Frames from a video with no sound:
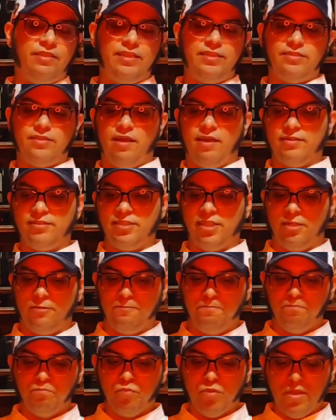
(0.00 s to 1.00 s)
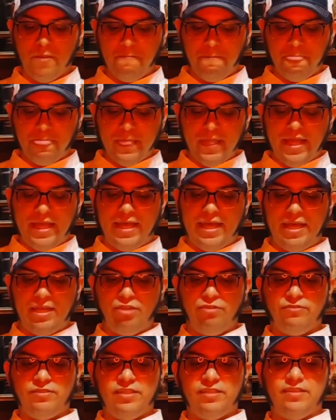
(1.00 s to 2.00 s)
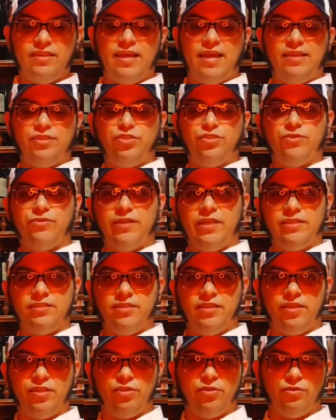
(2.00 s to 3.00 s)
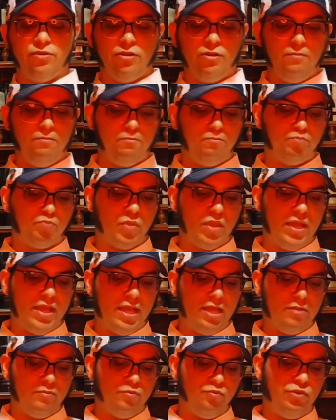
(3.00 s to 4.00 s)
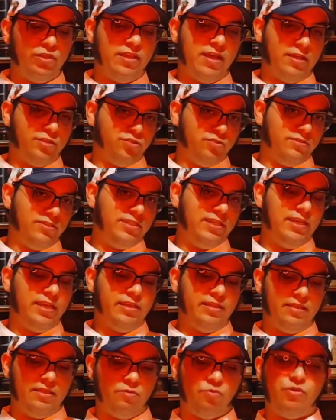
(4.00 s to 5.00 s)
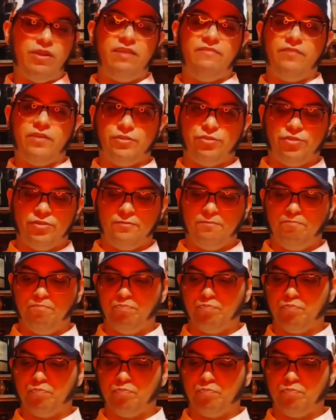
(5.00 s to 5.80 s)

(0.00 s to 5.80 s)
this cocktail using the Ancho Reyes liqueur with Ancho Chile, the red version.